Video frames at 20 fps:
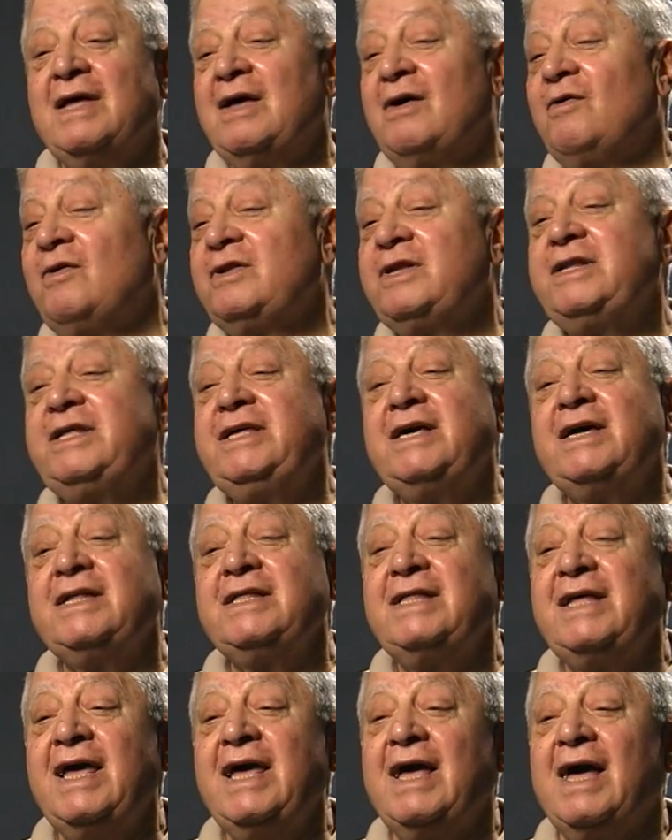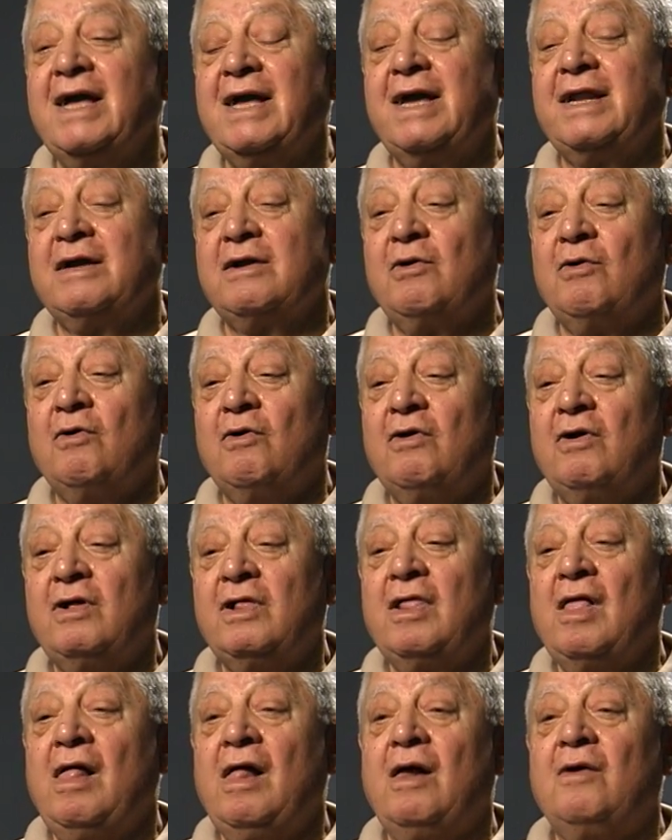Only the other day I got a call
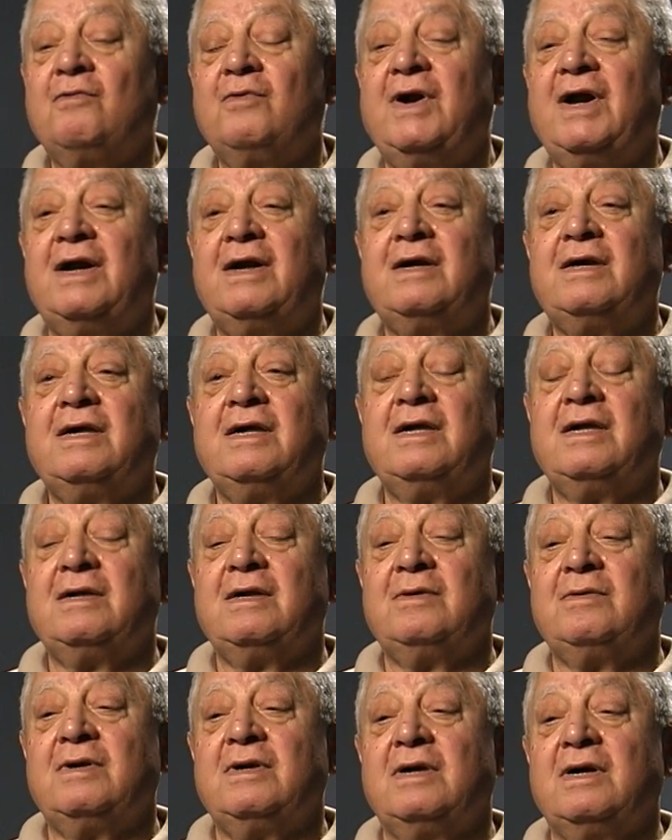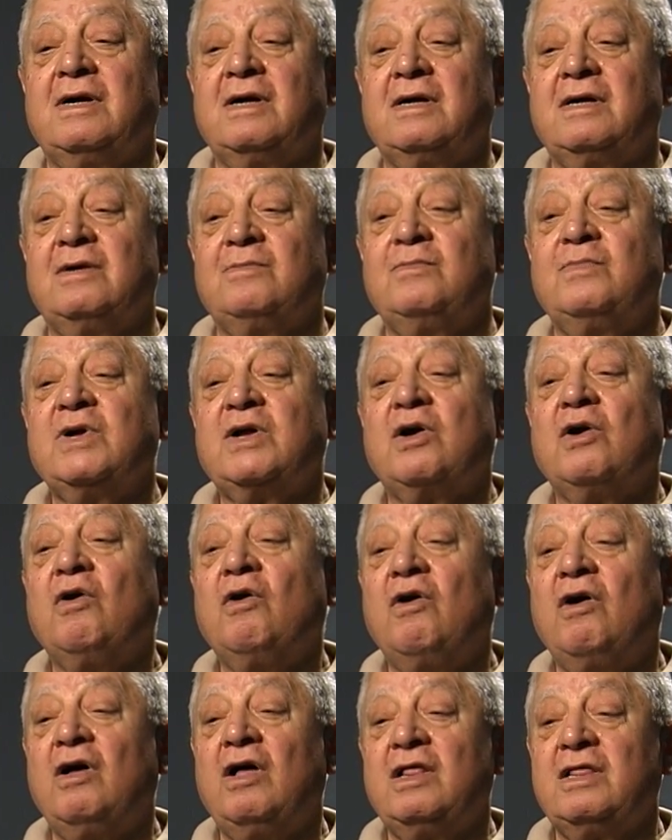where the
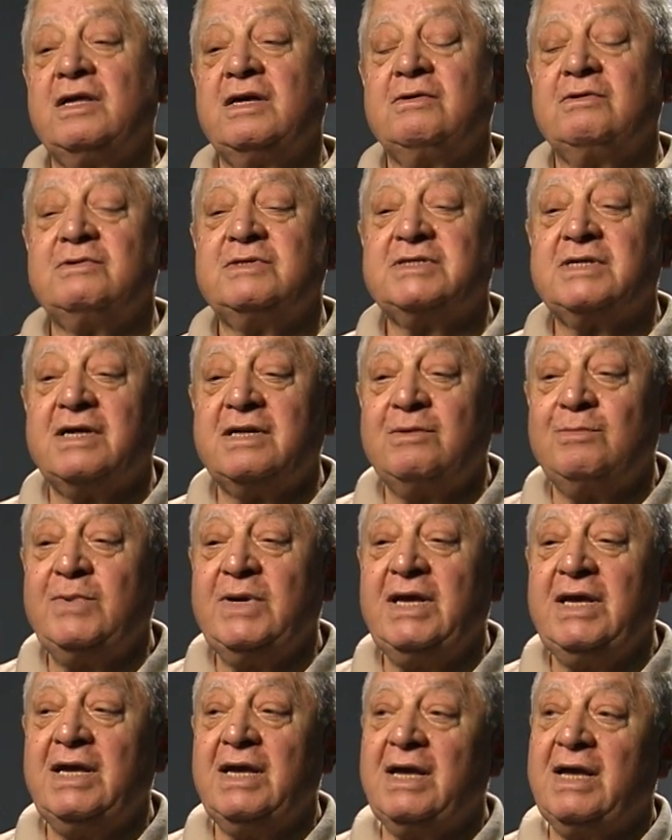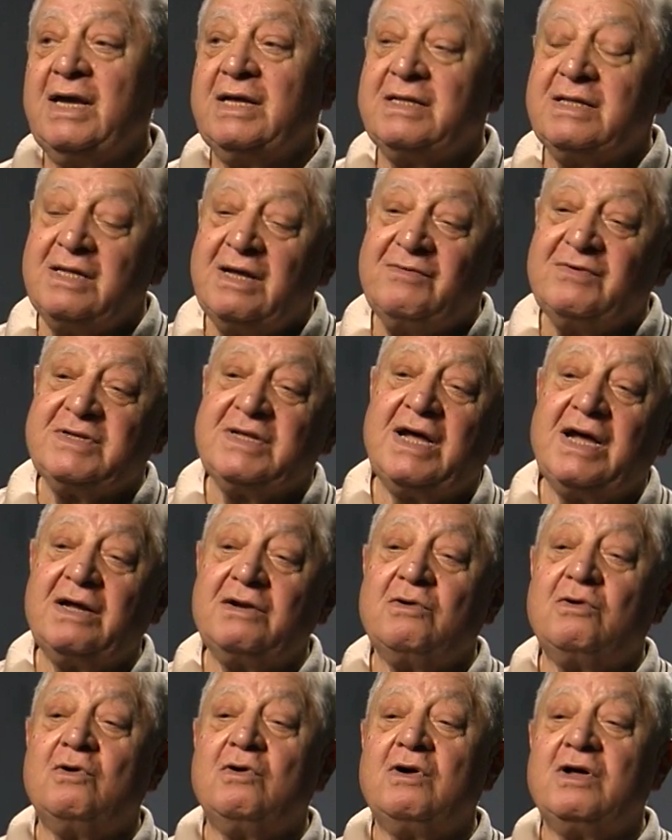call was going to be at Levittown
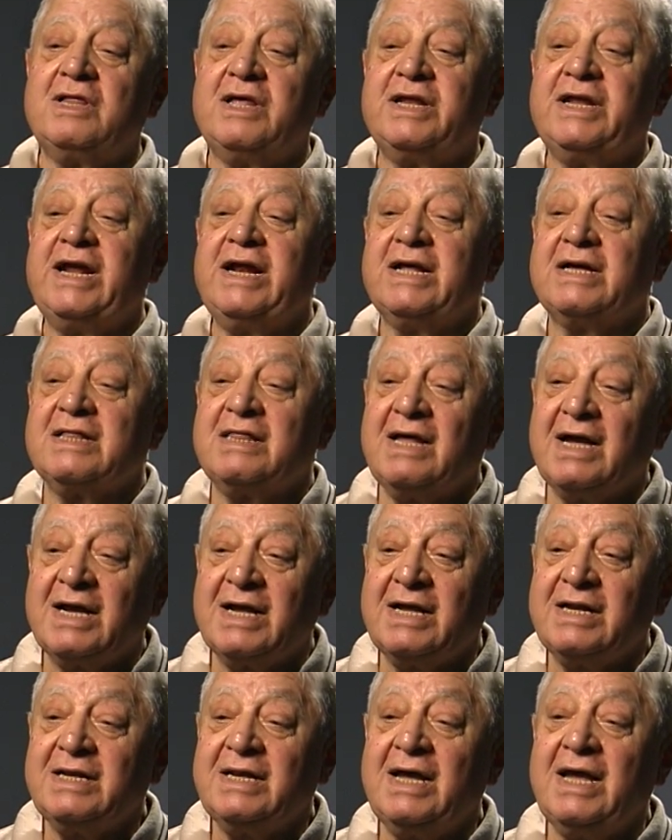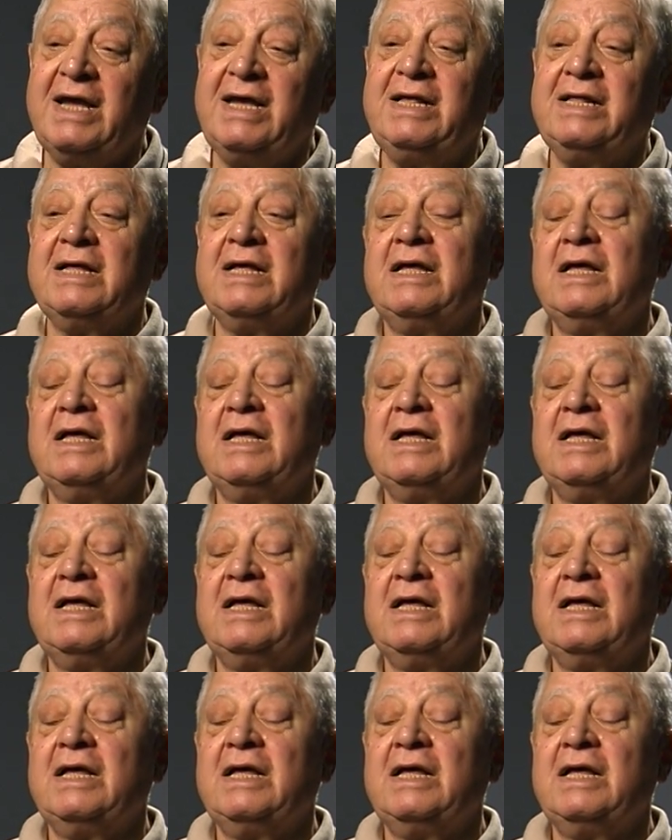Hall at 8 o'clock at night.